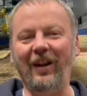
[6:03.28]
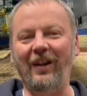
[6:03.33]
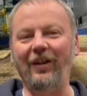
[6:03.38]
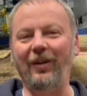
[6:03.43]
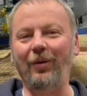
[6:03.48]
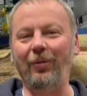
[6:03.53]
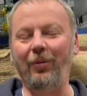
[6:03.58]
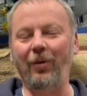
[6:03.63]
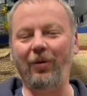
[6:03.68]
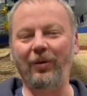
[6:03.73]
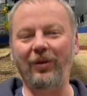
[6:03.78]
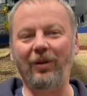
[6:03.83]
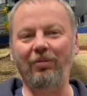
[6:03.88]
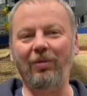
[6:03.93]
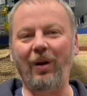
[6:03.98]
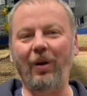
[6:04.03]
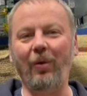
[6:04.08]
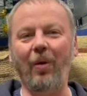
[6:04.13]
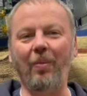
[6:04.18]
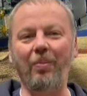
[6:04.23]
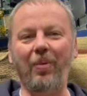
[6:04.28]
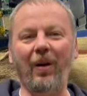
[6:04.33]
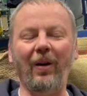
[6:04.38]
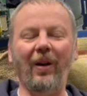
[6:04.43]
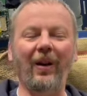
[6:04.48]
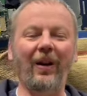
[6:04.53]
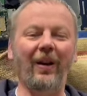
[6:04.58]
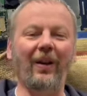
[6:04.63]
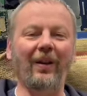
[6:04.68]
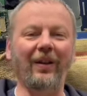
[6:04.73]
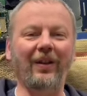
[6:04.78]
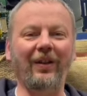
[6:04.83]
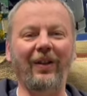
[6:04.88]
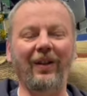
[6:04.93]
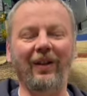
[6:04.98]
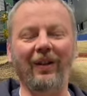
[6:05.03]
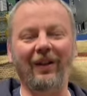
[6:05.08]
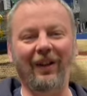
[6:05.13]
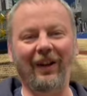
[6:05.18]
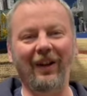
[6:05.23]
towards a row of bollards
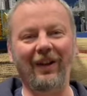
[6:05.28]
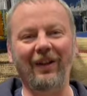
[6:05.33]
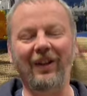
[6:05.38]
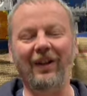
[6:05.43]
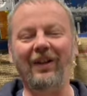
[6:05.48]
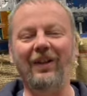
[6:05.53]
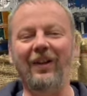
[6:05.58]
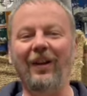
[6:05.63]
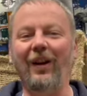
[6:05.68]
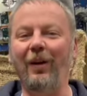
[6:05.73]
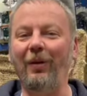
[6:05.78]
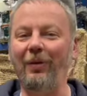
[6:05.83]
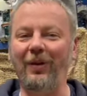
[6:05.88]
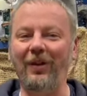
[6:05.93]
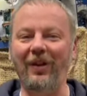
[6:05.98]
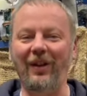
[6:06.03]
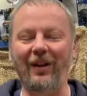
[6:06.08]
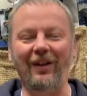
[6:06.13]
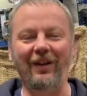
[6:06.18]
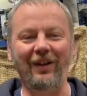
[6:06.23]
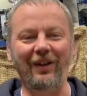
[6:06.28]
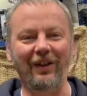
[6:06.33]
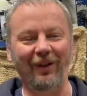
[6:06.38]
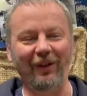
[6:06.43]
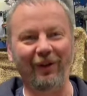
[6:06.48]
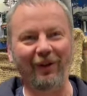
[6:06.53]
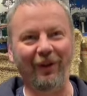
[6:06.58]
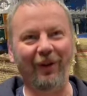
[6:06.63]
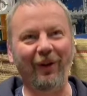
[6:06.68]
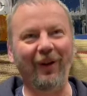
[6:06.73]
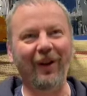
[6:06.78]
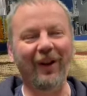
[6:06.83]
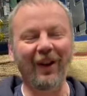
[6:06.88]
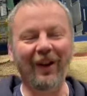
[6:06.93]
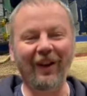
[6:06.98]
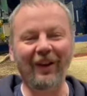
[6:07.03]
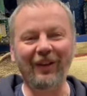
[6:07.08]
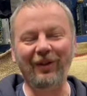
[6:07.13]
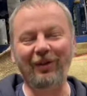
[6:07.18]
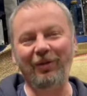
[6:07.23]
that it didn't notice, or
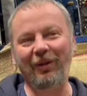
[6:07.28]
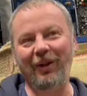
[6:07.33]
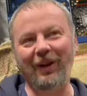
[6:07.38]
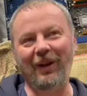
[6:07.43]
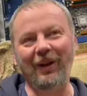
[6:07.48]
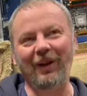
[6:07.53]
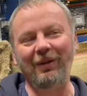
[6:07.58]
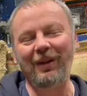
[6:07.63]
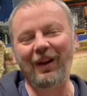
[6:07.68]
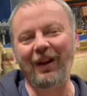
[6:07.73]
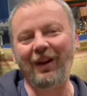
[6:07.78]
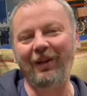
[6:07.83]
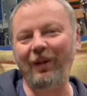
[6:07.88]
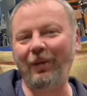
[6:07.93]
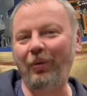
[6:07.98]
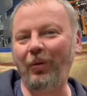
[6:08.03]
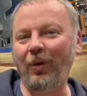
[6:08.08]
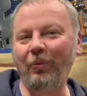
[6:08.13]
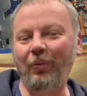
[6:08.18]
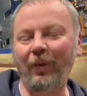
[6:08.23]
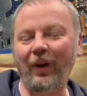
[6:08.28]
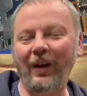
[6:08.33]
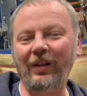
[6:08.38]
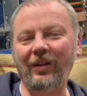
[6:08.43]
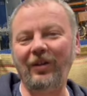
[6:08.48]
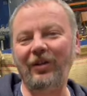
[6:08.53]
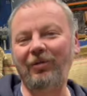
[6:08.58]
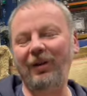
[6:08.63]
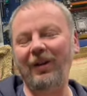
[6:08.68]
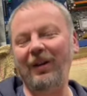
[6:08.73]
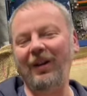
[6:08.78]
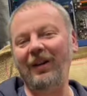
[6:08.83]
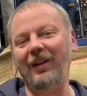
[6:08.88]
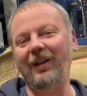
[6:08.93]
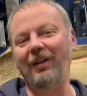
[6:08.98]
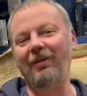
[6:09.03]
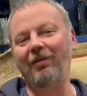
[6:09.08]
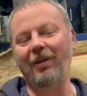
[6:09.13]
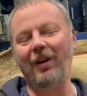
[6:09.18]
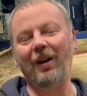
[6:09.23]
it's trying to go down a one-way street it
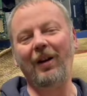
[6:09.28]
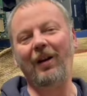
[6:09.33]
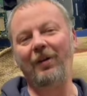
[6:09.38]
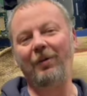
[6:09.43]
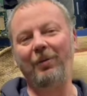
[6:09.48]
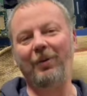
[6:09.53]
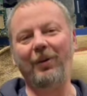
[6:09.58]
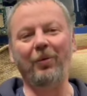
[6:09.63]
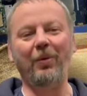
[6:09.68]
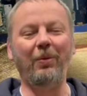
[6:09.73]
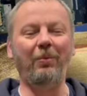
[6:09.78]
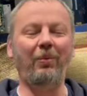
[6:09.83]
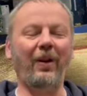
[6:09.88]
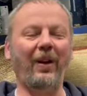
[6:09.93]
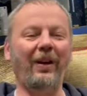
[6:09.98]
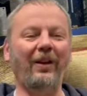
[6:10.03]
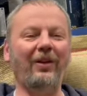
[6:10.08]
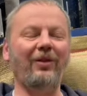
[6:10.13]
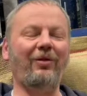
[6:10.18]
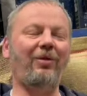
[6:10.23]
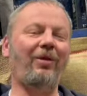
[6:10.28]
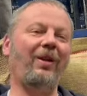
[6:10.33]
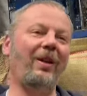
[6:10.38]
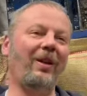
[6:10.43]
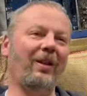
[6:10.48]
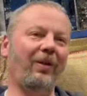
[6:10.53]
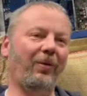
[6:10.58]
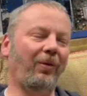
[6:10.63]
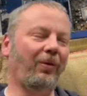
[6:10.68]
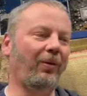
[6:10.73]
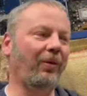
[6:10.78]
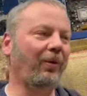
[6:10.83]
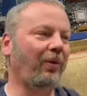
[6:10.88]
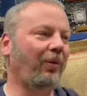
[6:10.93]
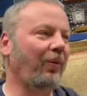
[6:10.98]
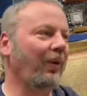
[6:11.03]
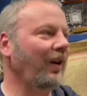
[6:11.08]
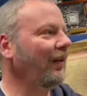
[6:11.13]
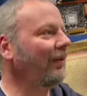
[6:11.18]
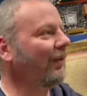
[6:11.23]
didn't realise was a one-way street, or
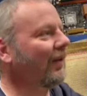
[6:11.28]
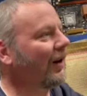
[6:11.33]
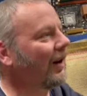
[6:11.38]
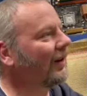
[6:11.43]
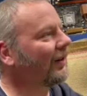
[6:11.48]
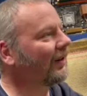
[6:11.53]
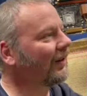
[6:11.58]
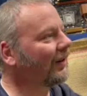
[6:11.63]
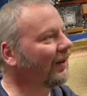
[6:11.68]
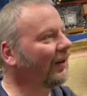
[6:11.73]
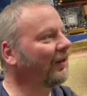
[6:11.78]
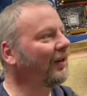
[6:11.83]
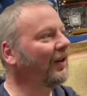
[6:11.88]
whatever else. So